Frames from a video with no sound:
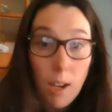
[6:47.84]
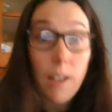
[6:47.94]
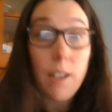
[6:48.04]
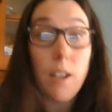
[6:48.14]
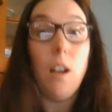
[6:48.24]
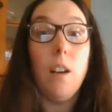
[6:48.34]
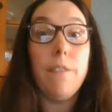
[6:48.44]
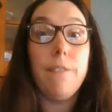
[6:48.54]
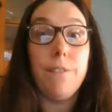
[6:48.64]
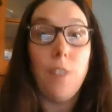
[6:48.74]
On
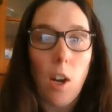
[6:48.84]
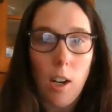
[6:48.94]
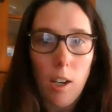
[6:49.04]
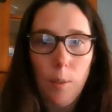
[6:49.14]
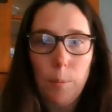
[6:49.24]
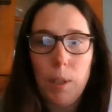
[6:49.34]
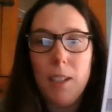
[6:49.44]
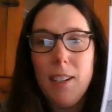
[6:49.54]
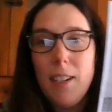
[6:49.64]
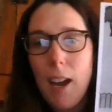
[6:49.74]
a
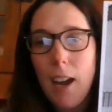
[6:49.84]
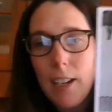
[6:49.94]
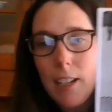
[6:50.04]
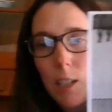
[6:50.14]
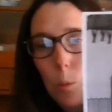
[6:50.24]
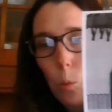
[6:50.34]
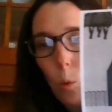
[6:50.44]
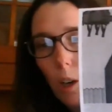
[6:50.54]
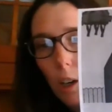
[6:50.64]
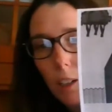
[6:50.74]
farm. Nice
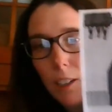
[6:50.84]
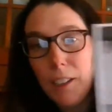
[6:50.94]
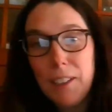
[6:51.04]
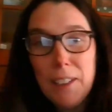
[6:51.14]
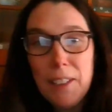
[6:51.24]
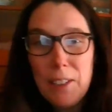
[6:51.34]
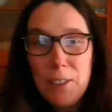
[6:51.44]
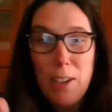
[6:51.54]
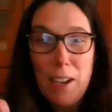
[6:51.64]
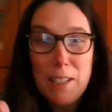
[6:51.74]
work.
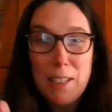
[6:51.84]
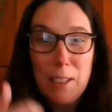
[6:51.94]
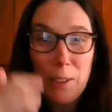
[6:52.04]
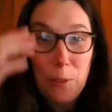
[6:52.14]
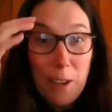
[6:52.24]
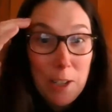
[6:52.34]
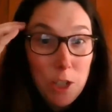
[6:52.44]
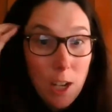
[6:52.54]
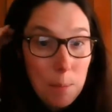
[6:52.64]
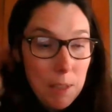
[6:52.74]
You guys did a
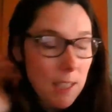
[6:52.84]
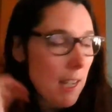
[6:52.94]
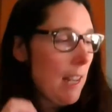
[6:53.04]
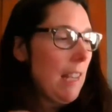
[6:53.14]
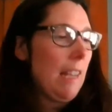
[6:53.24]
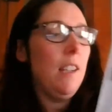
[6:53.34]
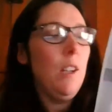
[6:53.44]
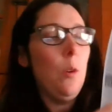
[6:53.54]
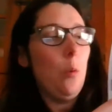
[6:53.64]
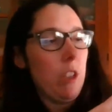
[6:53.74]
great job
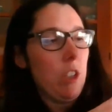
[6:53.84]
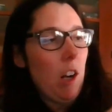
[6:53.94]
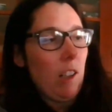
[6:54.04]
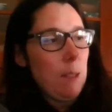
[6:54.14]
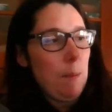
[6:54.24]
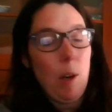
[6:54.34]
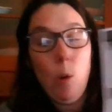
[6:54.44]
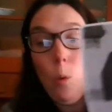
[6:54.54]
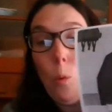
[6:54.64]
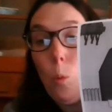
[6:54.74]
today. We talked
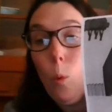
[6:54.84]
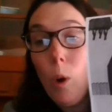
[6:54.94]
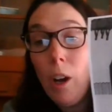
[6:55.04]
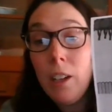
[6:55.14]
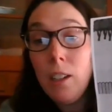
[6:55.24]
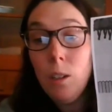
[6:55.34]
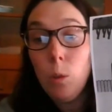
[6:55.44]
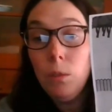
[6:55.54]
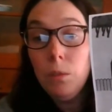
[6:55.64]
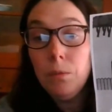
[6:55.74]
about what
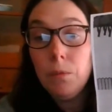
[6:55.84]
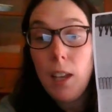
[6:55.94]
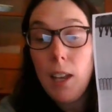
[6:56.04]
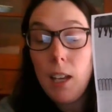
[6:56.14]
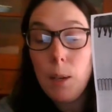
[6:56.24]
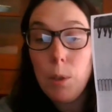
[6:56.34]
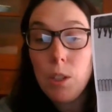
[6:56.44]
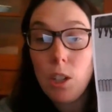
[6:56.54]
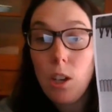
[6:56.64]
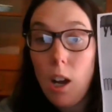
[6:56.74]

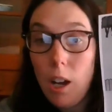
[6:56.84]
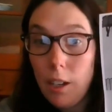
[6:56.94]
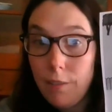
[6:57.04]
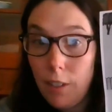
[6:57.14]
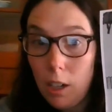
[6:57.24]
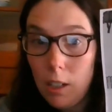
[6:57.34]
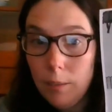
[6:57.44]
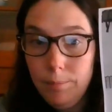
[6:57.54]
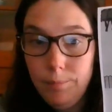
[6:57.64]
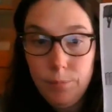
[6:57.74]
animals are on a
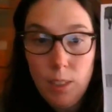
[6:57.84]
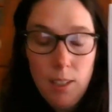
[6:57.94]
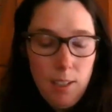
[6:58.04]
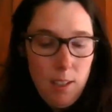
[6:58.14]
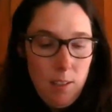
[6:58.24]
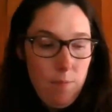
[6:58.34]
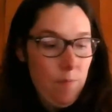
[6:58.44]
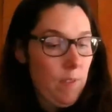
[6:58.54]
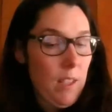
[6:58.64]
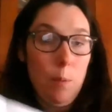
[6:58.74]
farm,
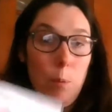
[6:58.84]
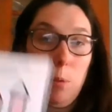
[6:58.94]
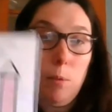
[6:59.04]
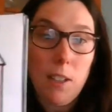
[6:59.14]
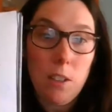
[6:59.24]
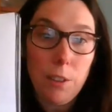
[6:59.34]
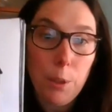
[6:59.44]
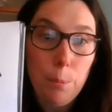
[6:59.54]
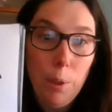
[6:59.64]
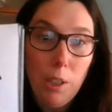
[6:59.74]
and we read our little